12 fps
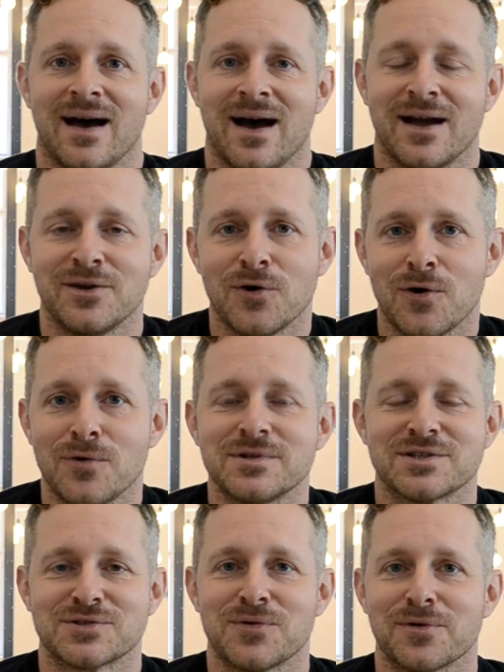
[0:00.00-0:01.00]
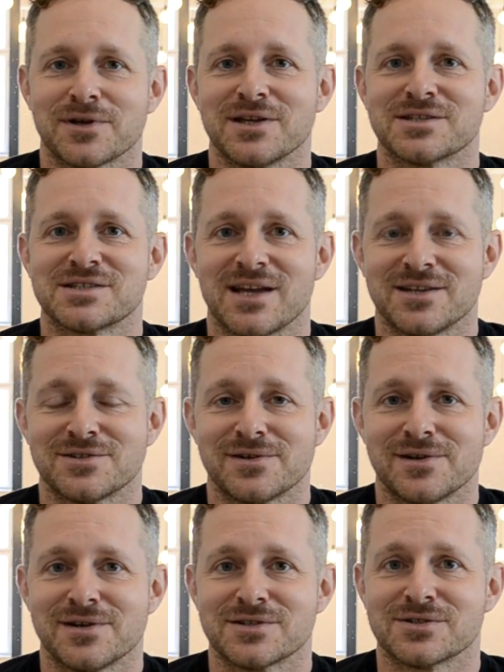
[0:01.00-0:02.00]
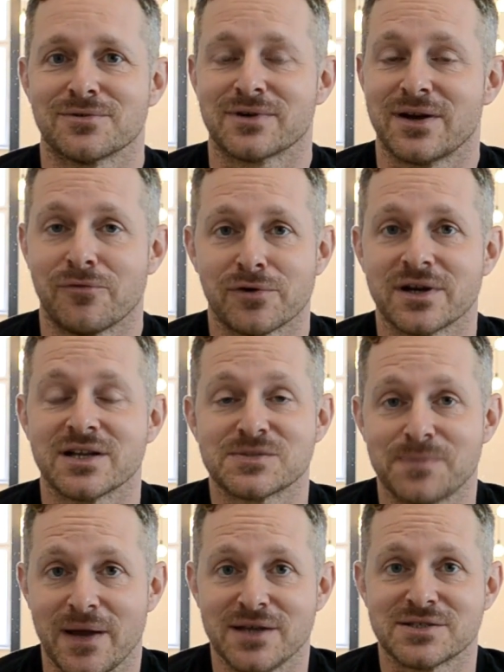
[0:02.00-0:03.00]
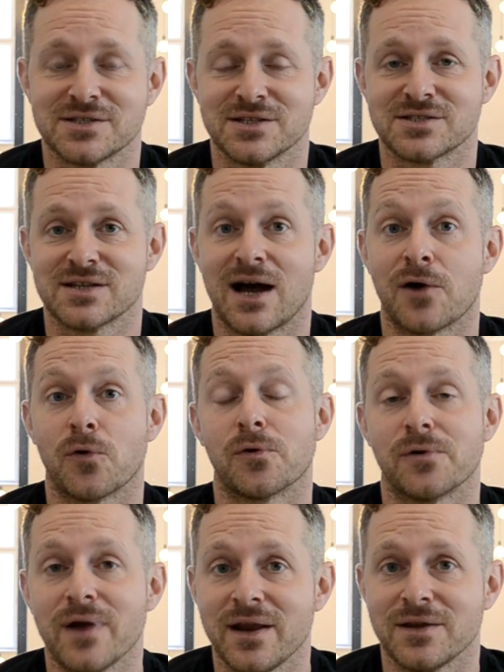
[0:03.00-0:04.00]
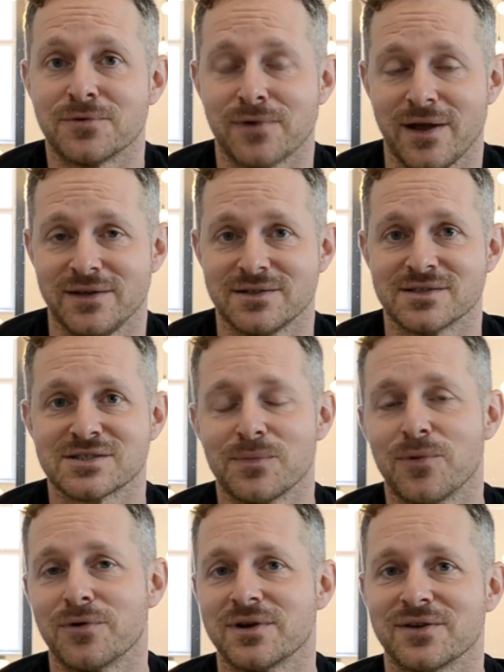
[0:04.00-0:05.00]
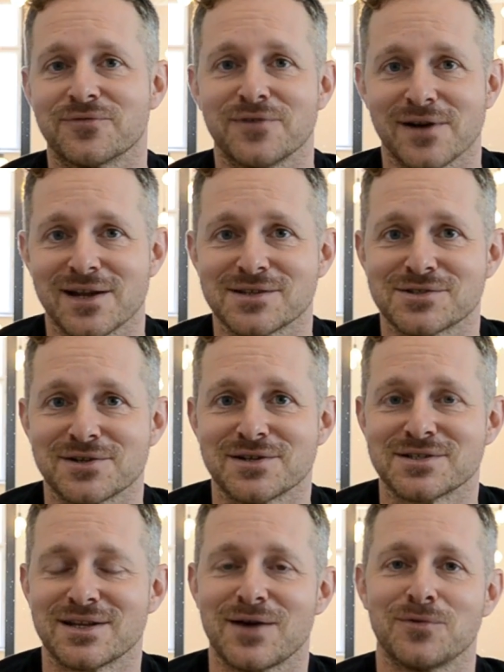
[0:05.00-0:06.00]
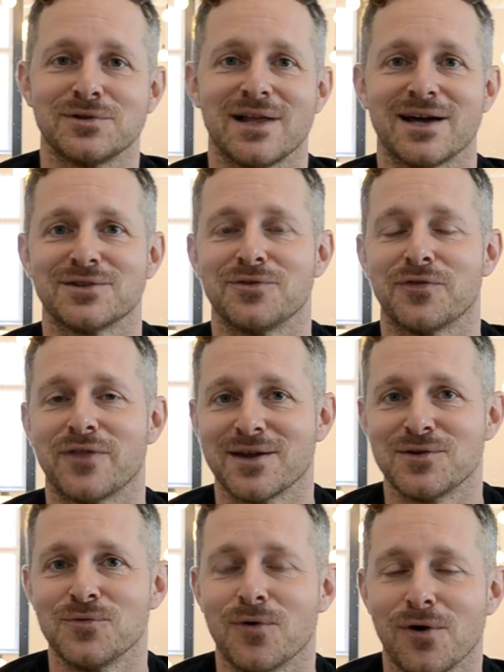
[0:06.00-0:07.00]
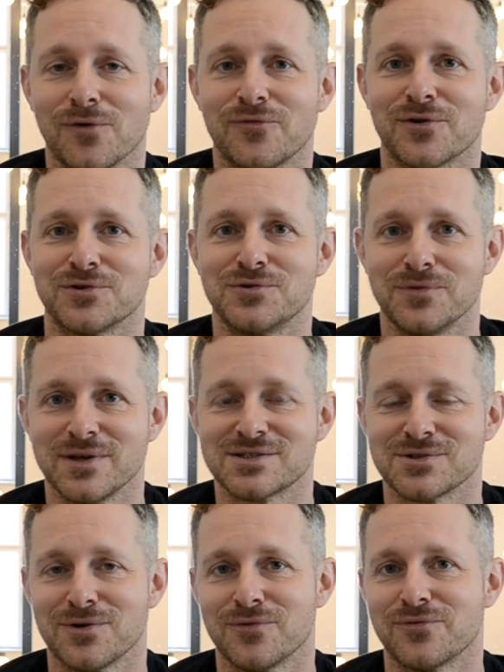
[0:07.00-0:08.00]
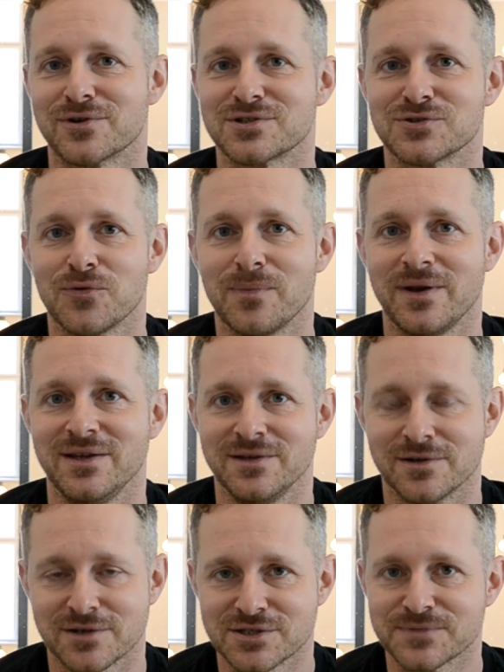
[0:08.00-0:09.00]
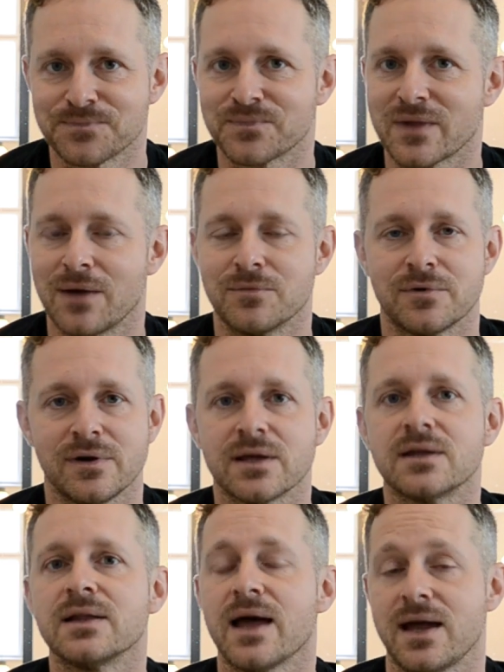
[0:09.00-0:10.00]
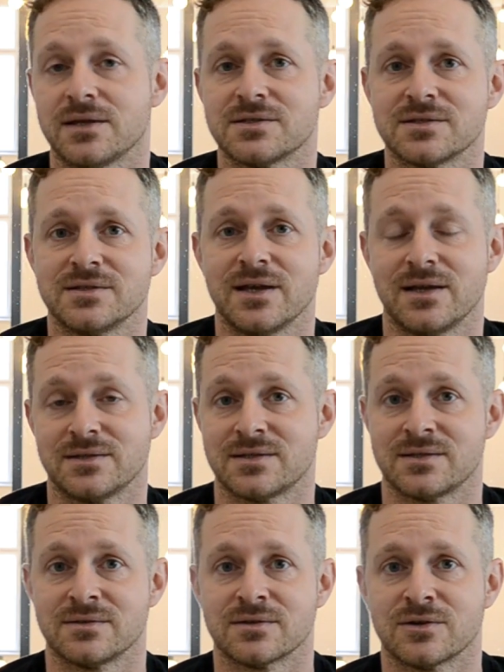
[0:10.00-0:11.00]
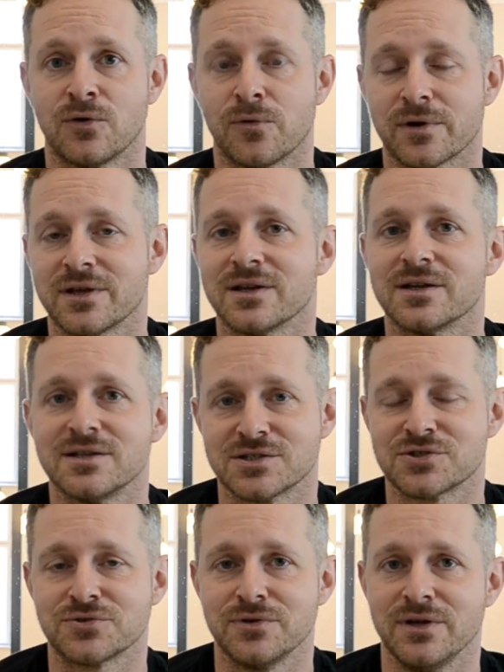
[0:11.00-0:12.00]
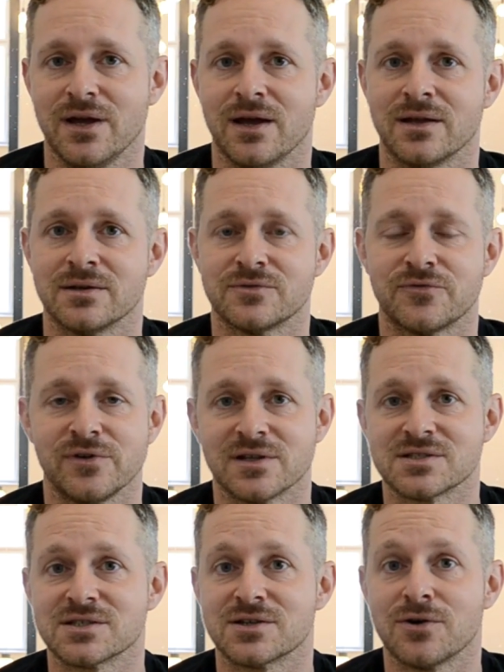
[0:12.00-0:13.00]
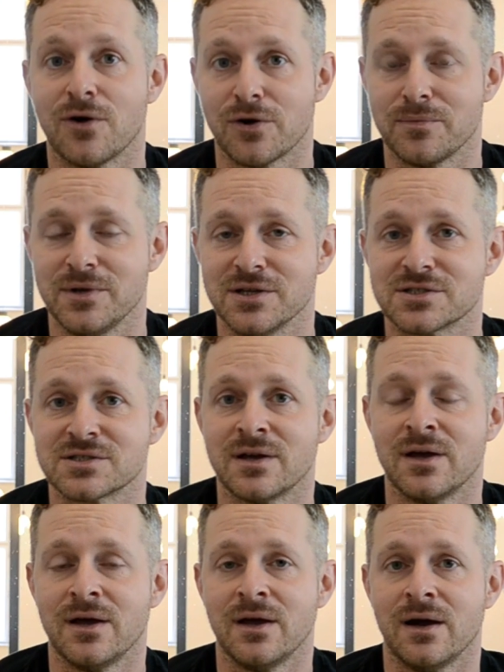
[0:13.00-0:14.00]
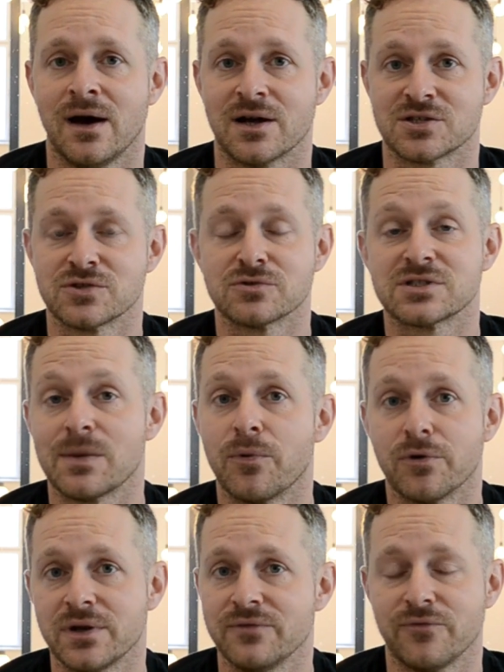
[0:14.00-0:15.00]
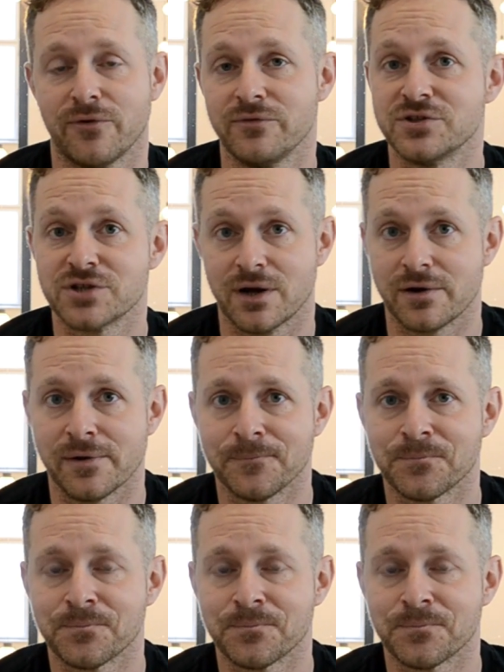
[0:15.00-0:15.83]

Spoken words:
I know that co-working centers or co-working spaces are already great in supporting freelancers, and I would like to thank you all for doing so for so many years. I'm really glad that co-working industry and freelance economies are so supportive of each other.